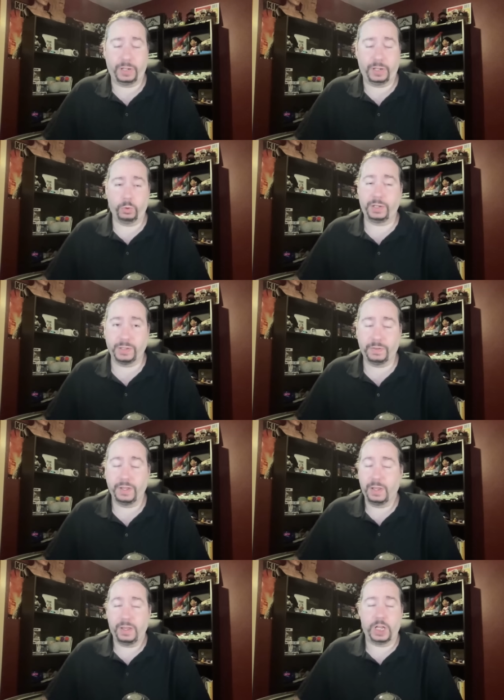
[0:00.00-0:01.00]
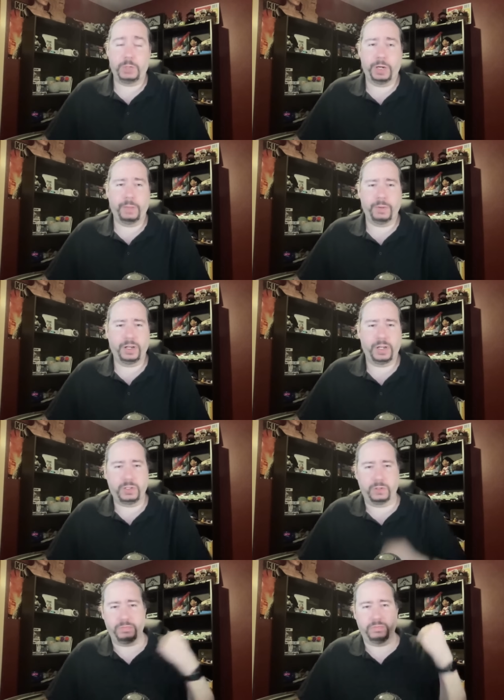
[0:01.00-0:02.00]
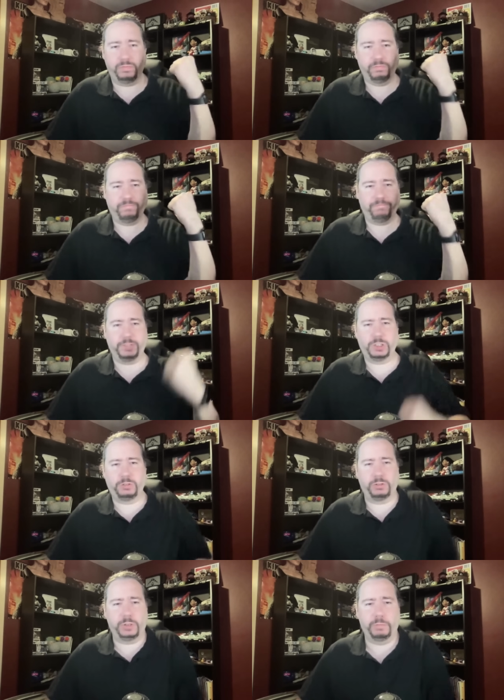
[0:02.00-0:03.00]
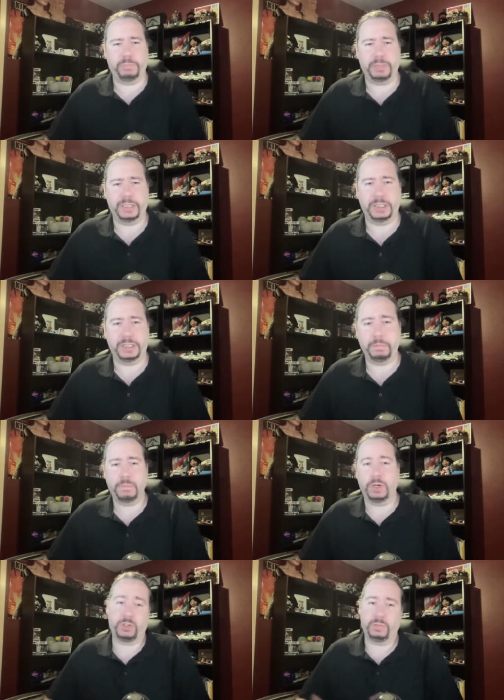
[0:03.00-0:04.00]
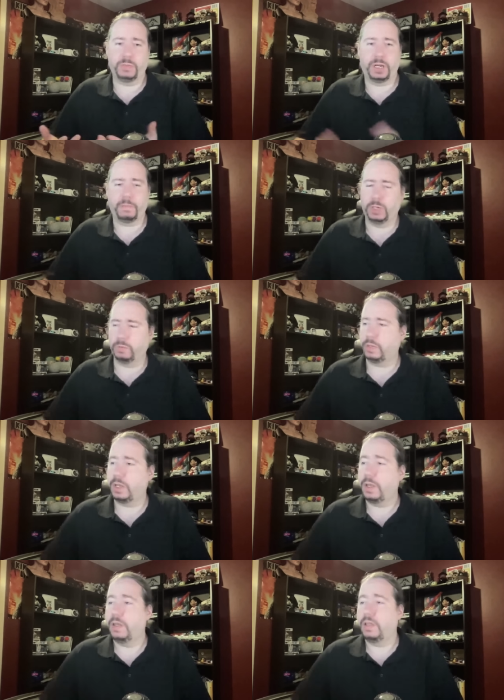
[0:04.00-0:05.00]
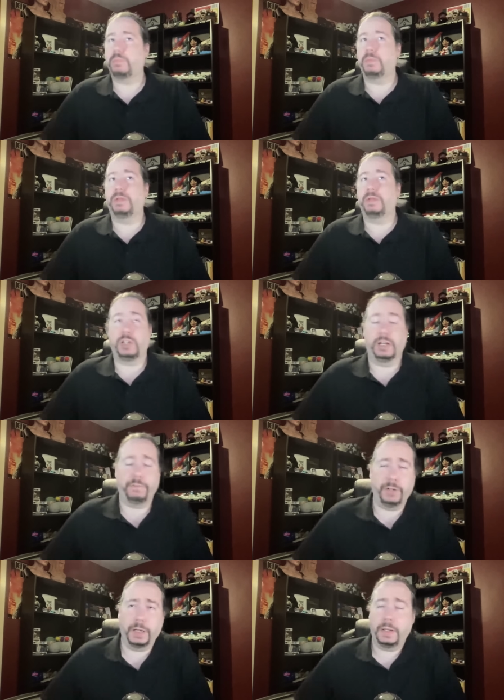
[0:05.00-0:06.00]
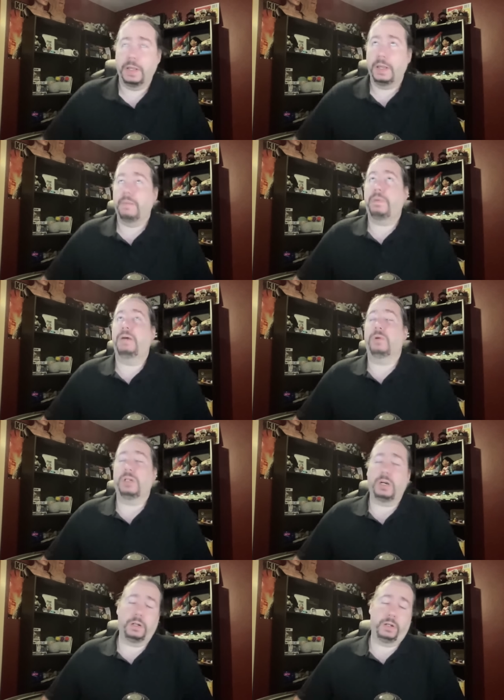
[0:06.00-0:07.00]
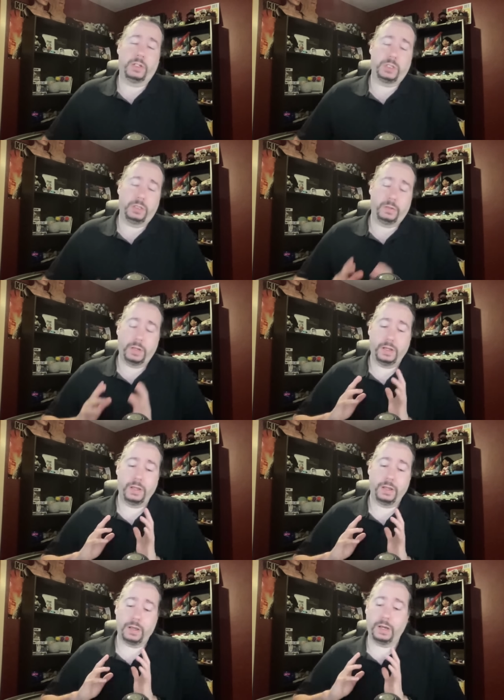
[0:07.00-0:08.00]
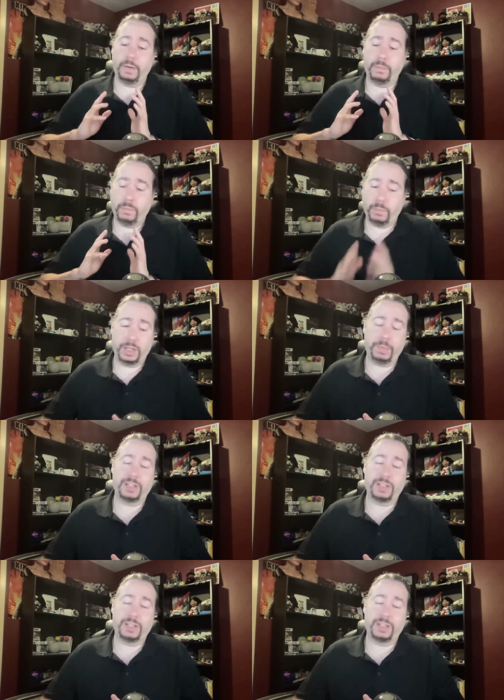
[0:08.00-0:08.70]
on client work because of H Bomber guy. So mm, mm, screw you, pal. Actually, no, don't. It's been actually kind of fun. But regardless, um, getting back to